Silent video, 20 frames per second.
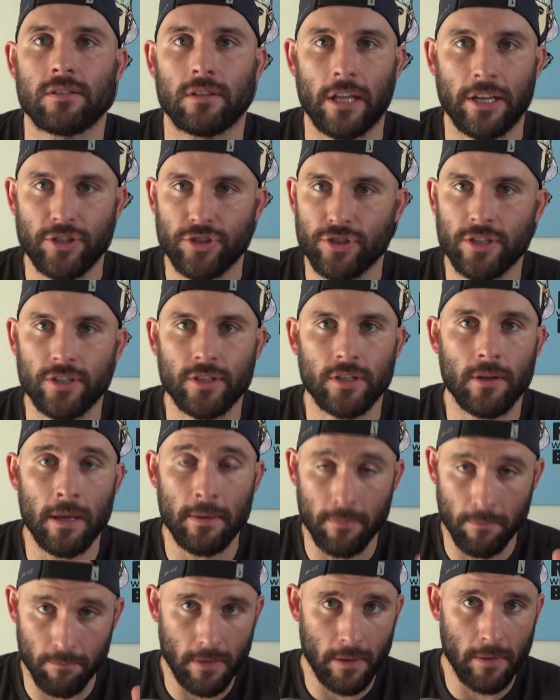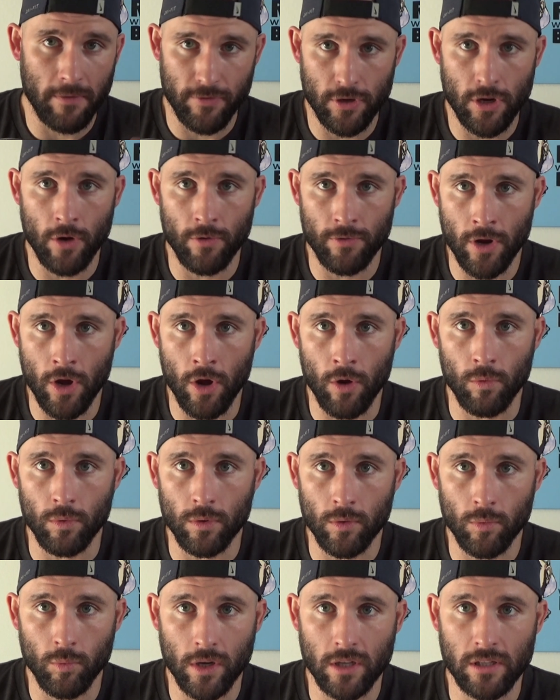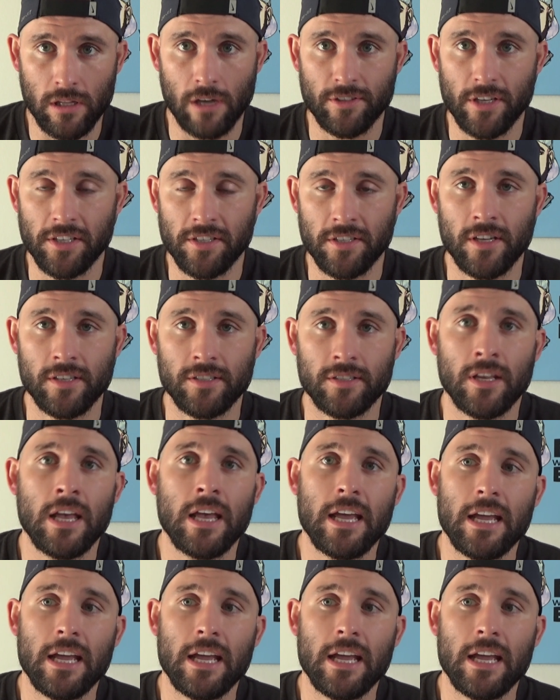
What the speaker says: like if you don't know what clout chasing is,